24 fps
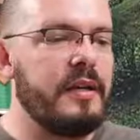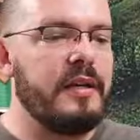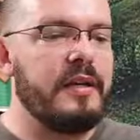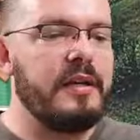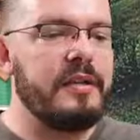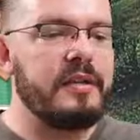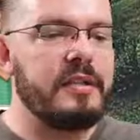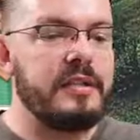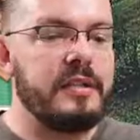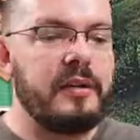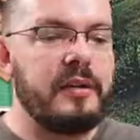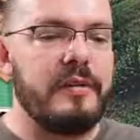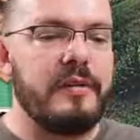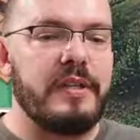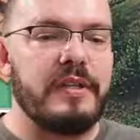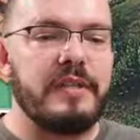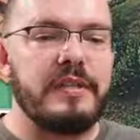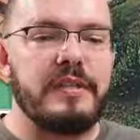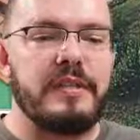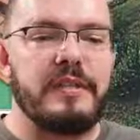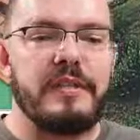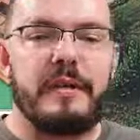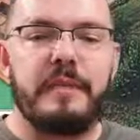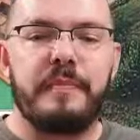So
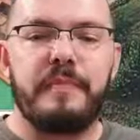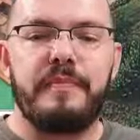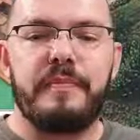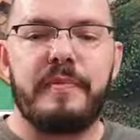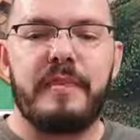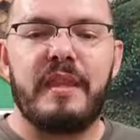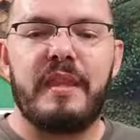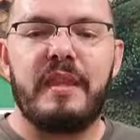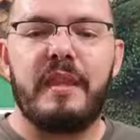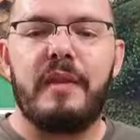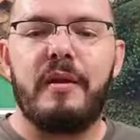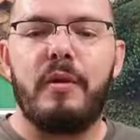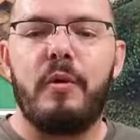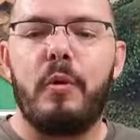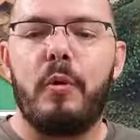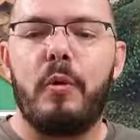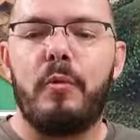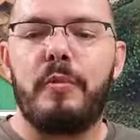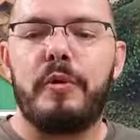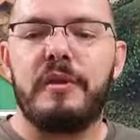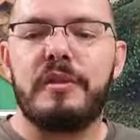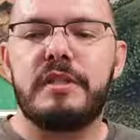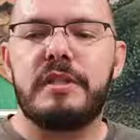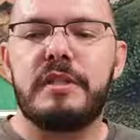this
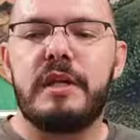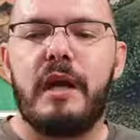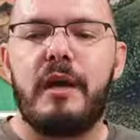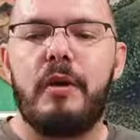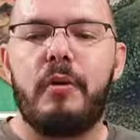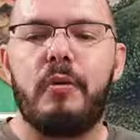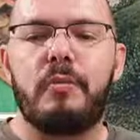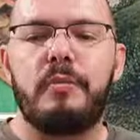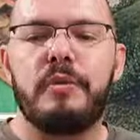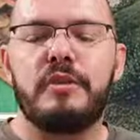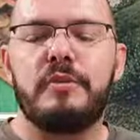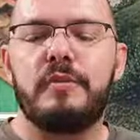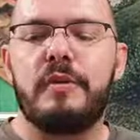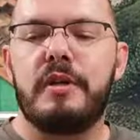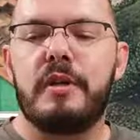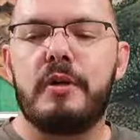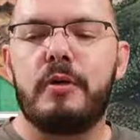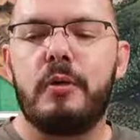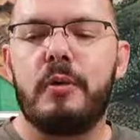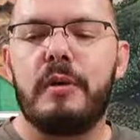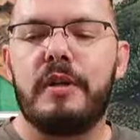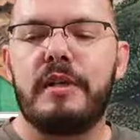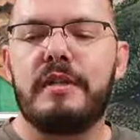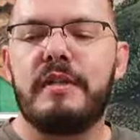I almost want to
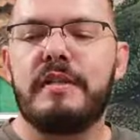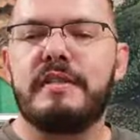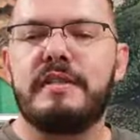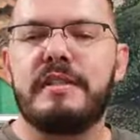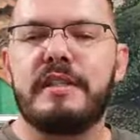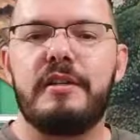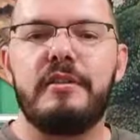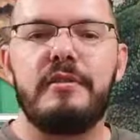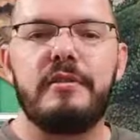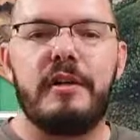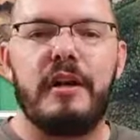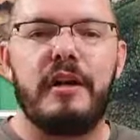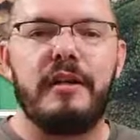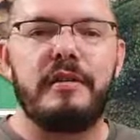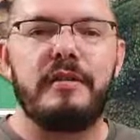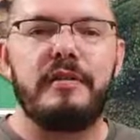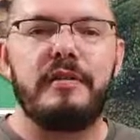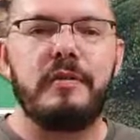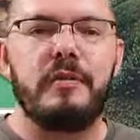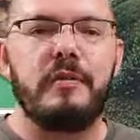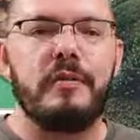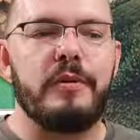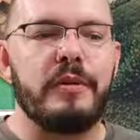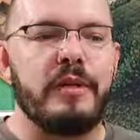call it a ziggurat,
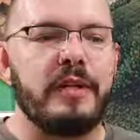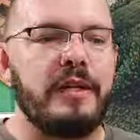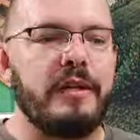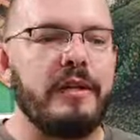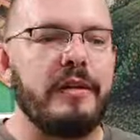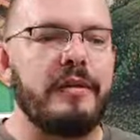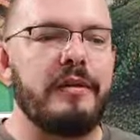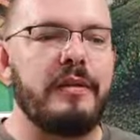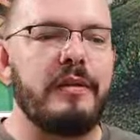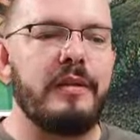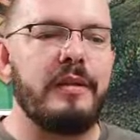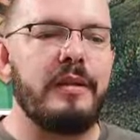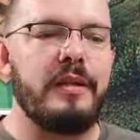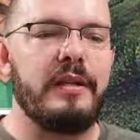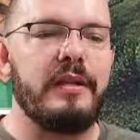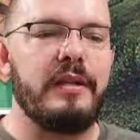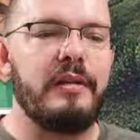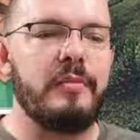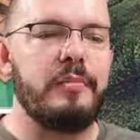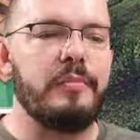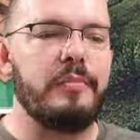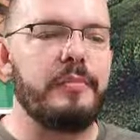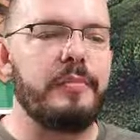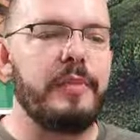or
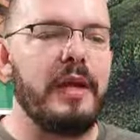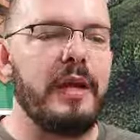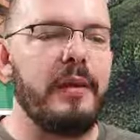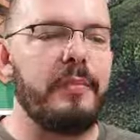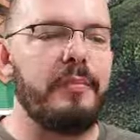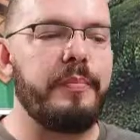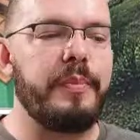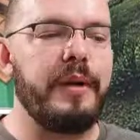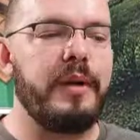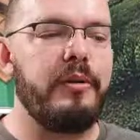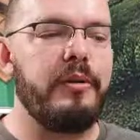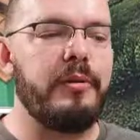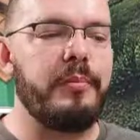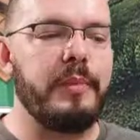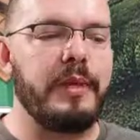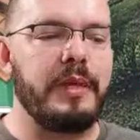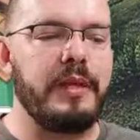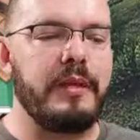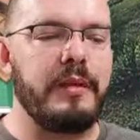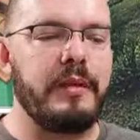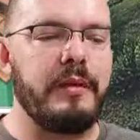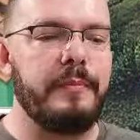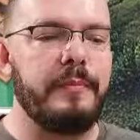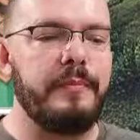a
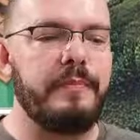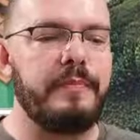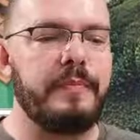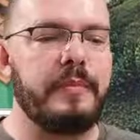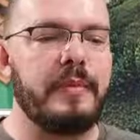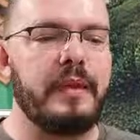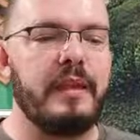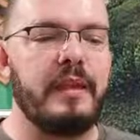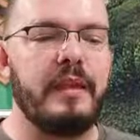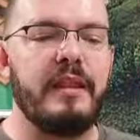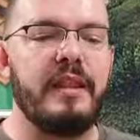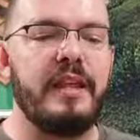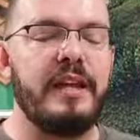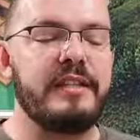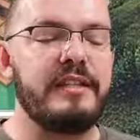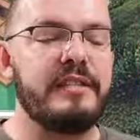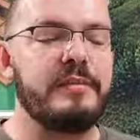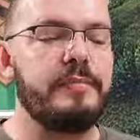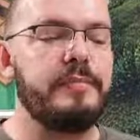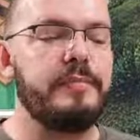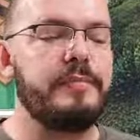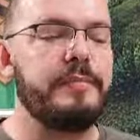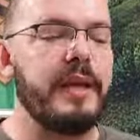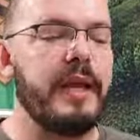pyramid that's
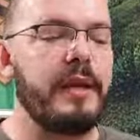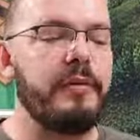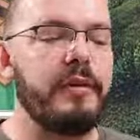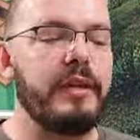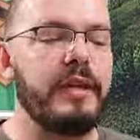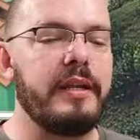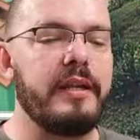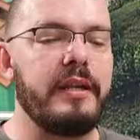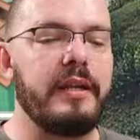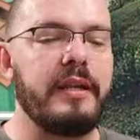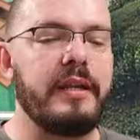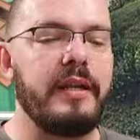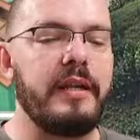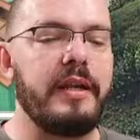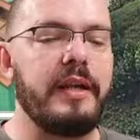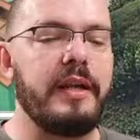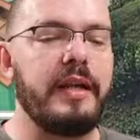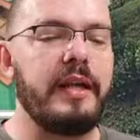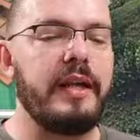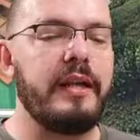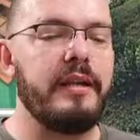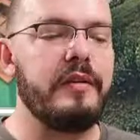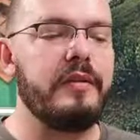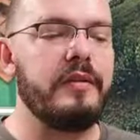buried
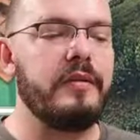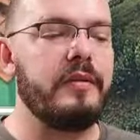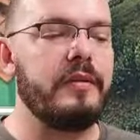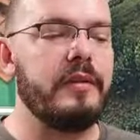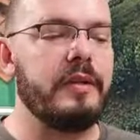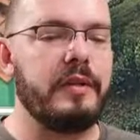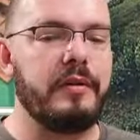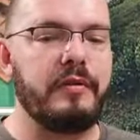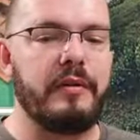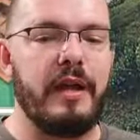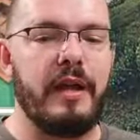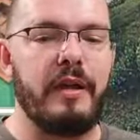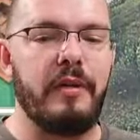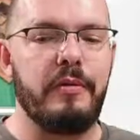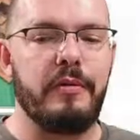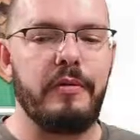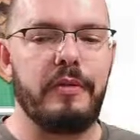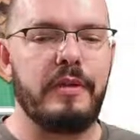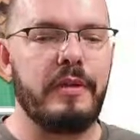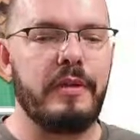into the ground.